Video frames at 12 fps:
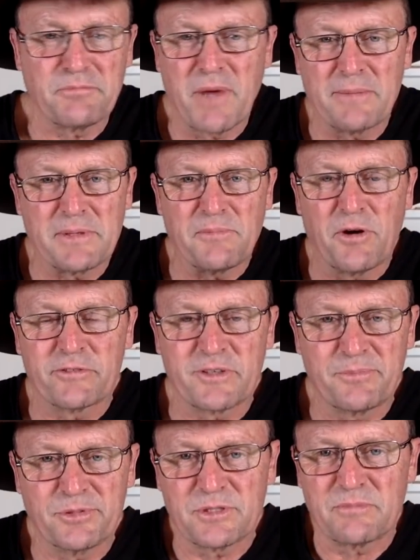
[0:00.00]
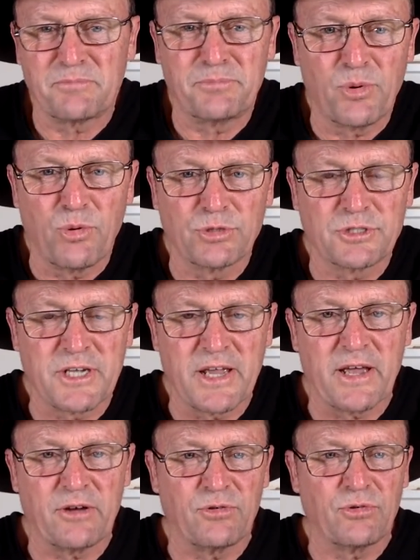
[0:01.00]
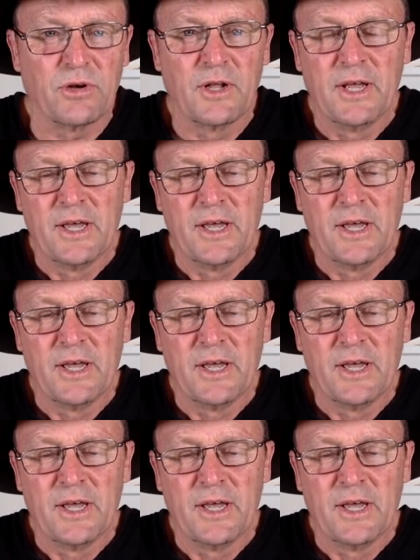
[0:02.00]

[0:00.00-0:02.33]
Maybe you might have to put some boards down, or